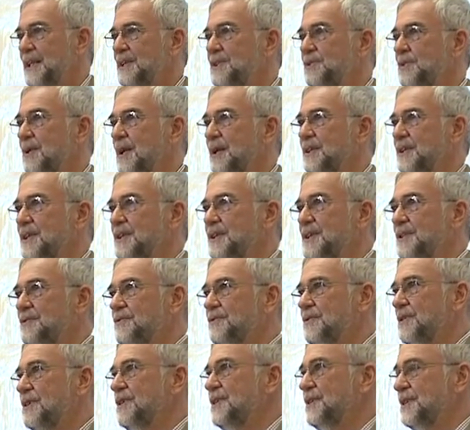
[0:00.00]
is rather
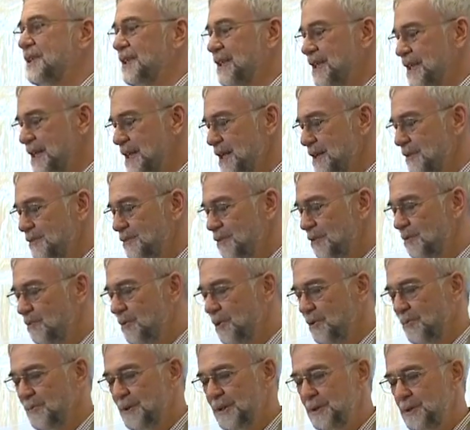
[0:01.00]
different from
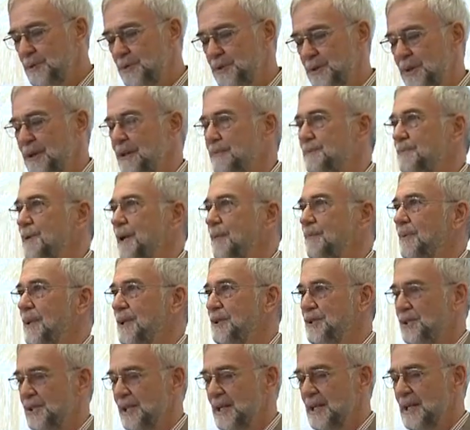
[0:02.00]
what we usually
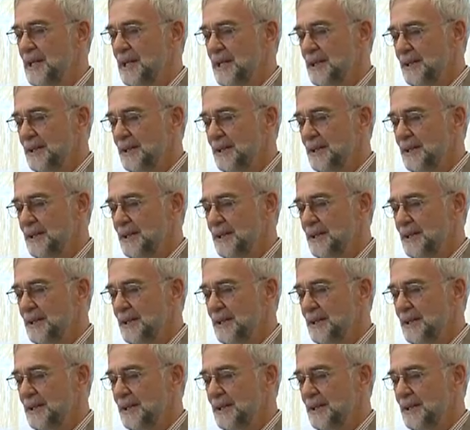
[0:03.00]
publish.